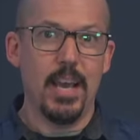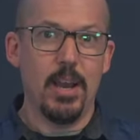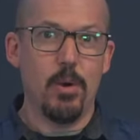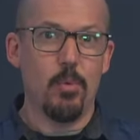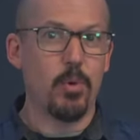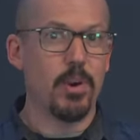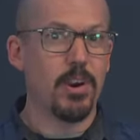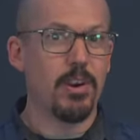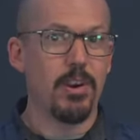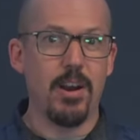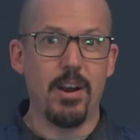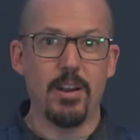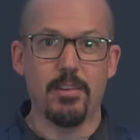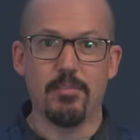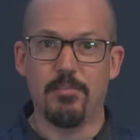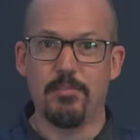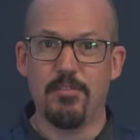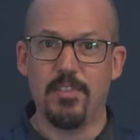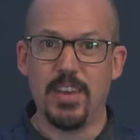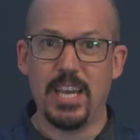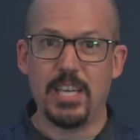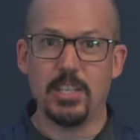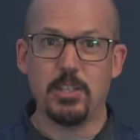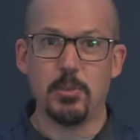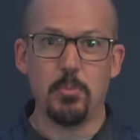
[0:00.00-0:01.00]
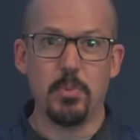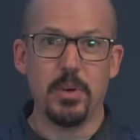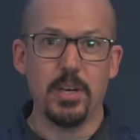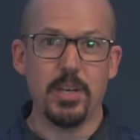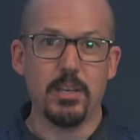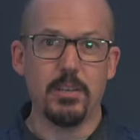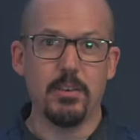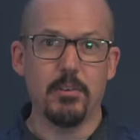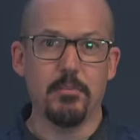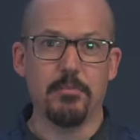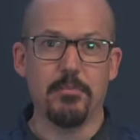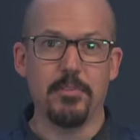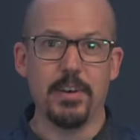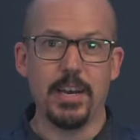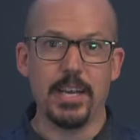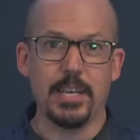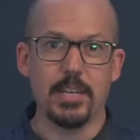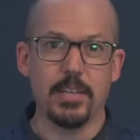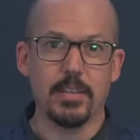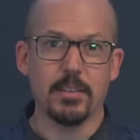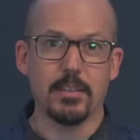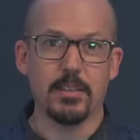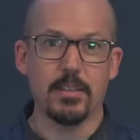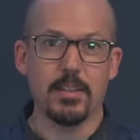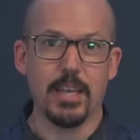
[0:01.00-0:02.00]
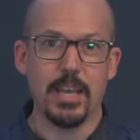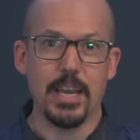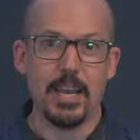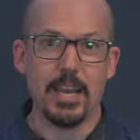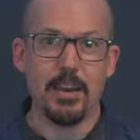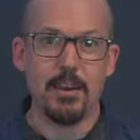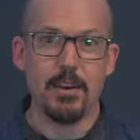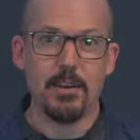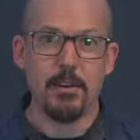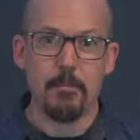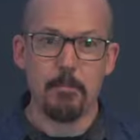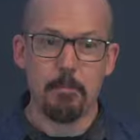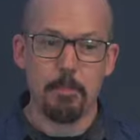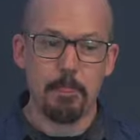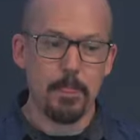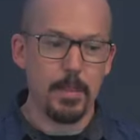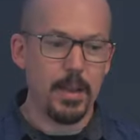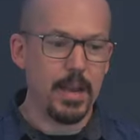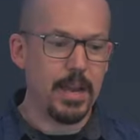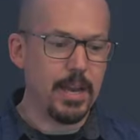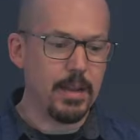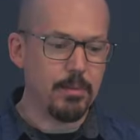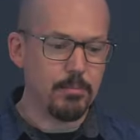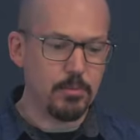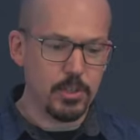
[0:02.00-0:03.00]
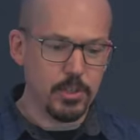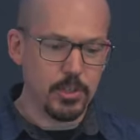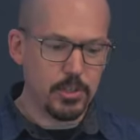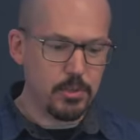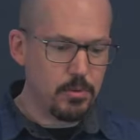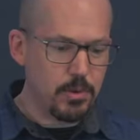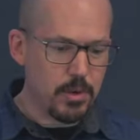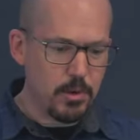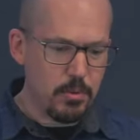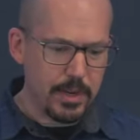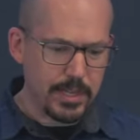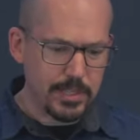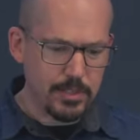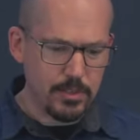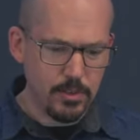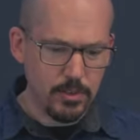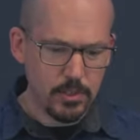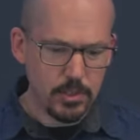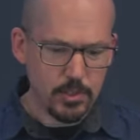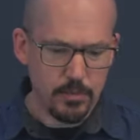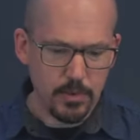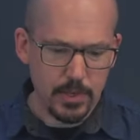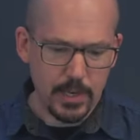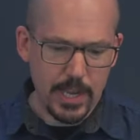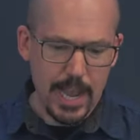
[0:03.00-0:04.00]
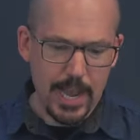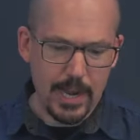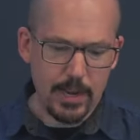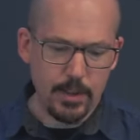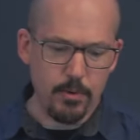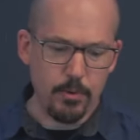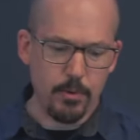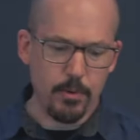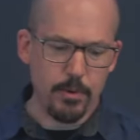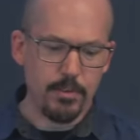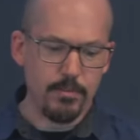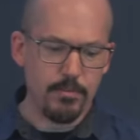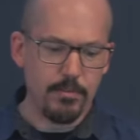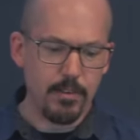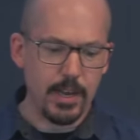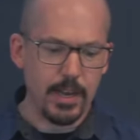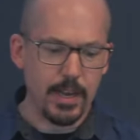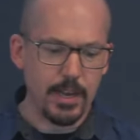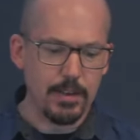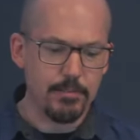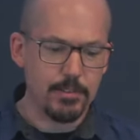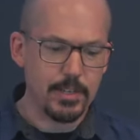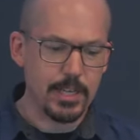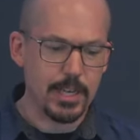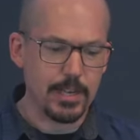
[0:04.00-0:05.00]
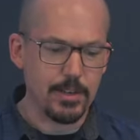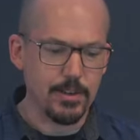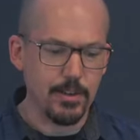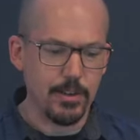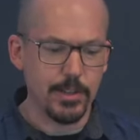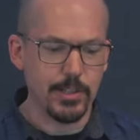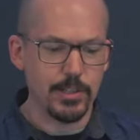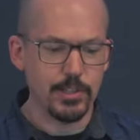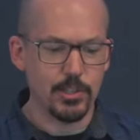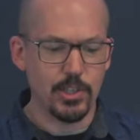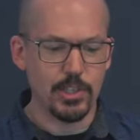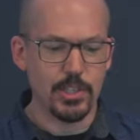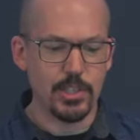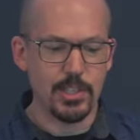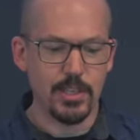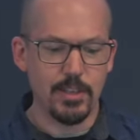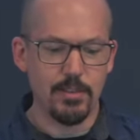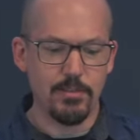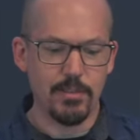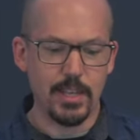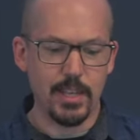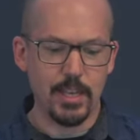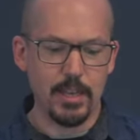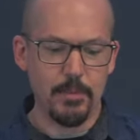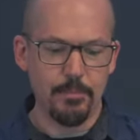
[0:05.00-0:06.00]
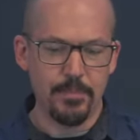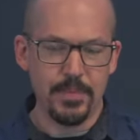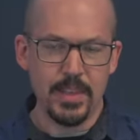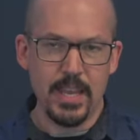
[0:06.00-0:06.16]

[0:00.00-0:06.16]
We're on Facebook. You'll find us there. Uh, just do a quick search for Category five Technology T V.